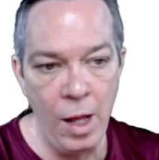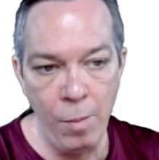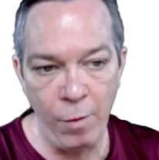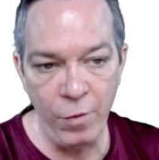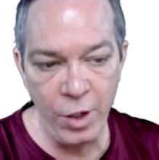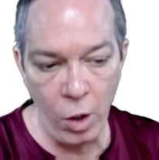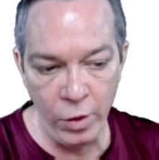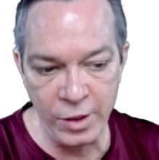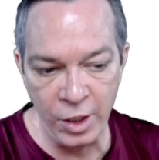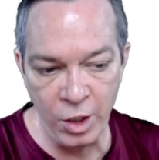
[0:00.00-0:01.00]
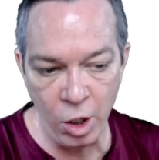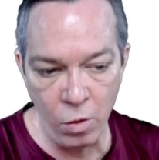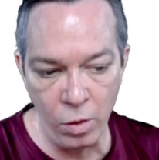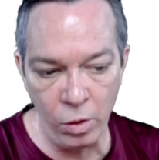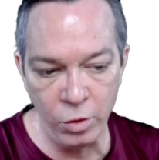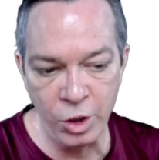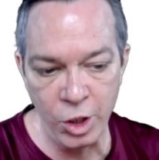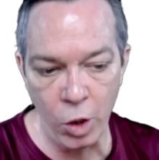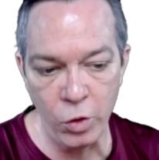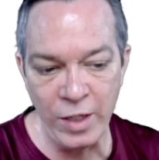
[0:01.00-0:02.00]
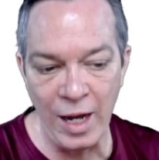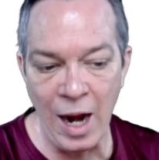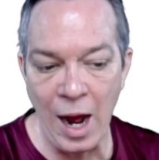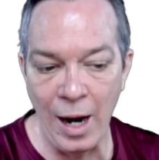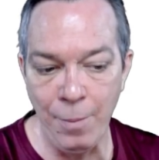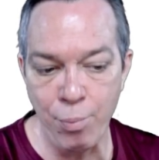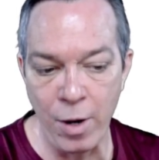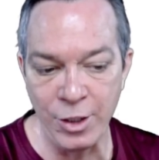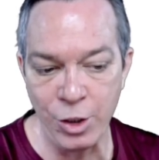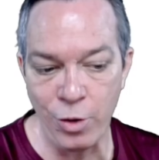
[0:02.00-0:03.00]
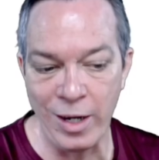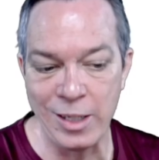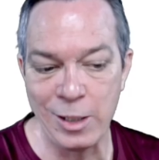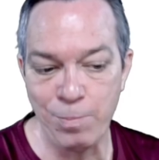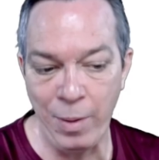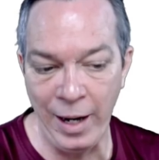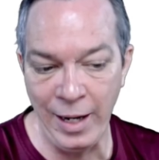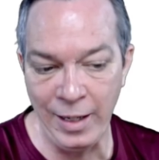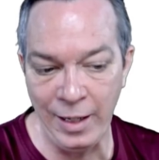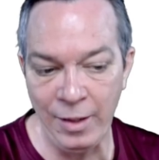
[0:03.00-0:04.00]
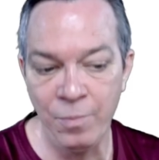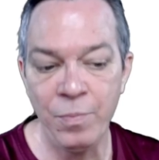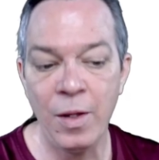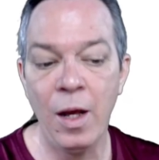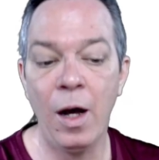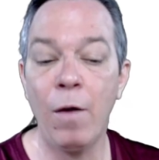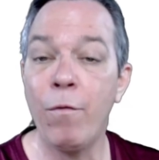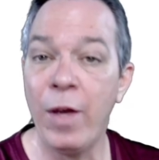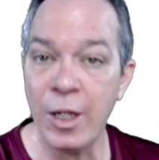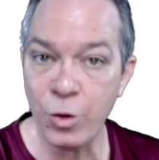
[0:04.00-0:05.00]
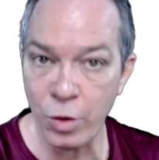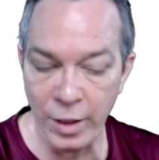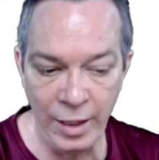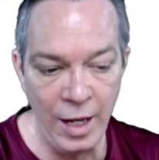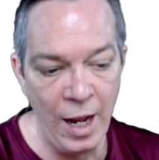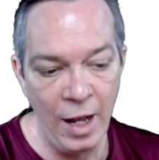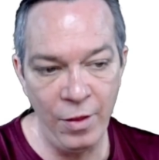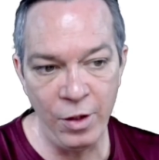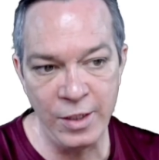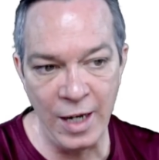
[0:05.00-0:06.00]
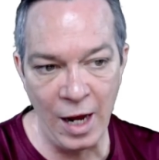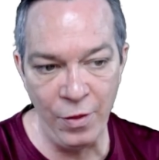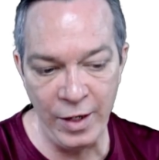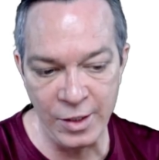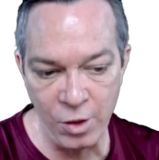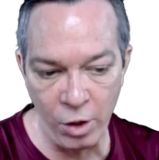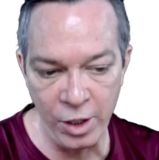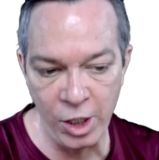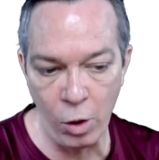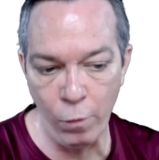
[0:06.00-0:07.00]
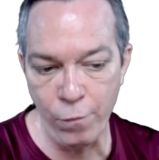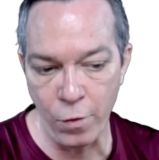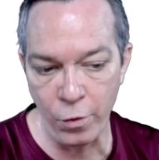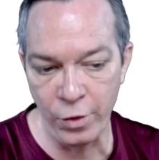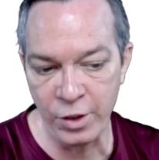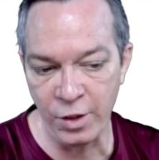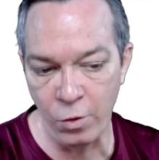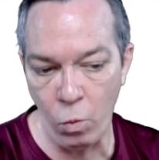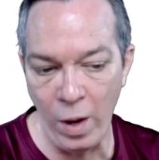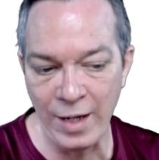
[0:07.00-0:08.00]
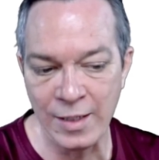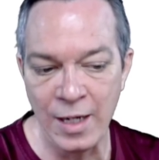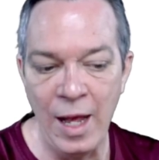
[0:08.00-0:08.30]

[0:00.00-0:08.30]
But if you notice, the Euro shows that high pressure expanding eventually, and then you see how these start to go further to the west